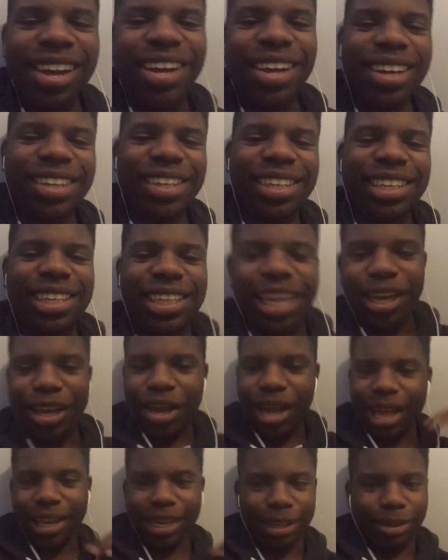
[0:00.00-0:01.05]
Still,
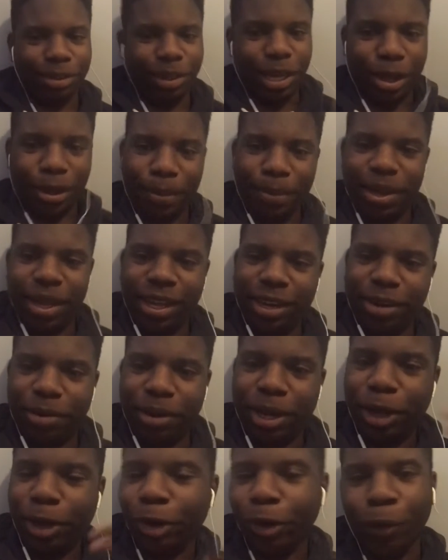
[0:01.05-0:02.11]
I love y'all. But
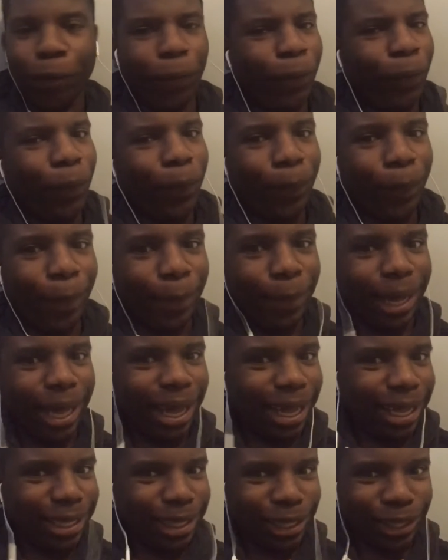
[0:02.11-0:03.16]
anyway, ooh,
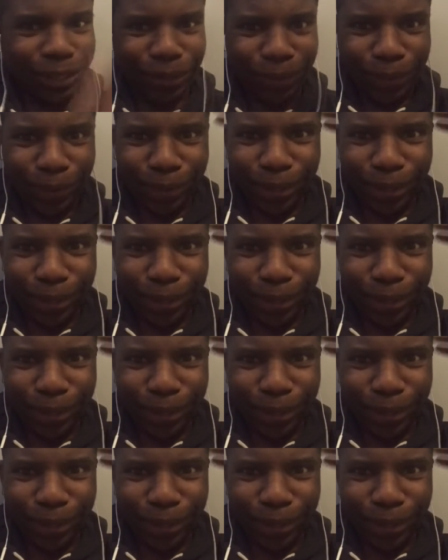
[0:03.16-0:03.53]
okay, sir.